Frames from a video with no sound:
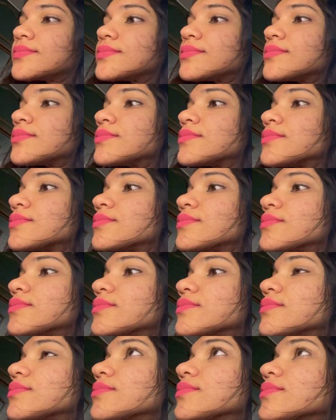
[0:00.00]
apply
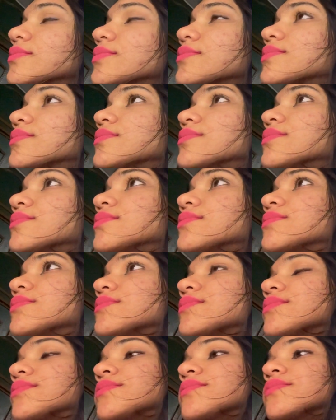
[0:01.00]
some moisturizer for your
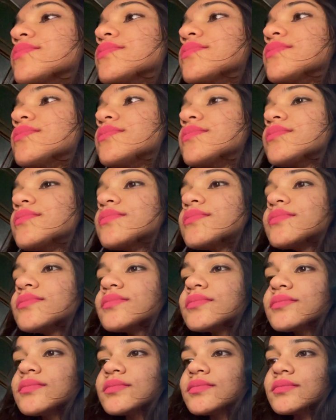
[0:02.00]
face and your
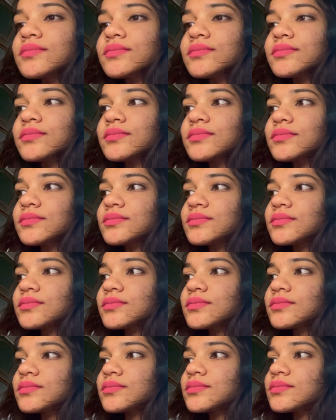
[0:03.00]
hands, that way your
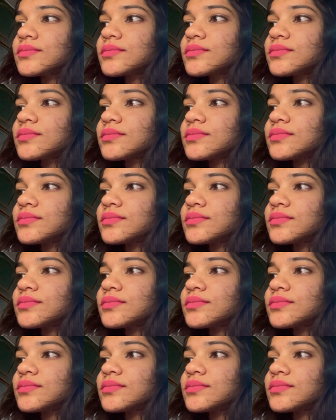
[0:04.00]
nails also need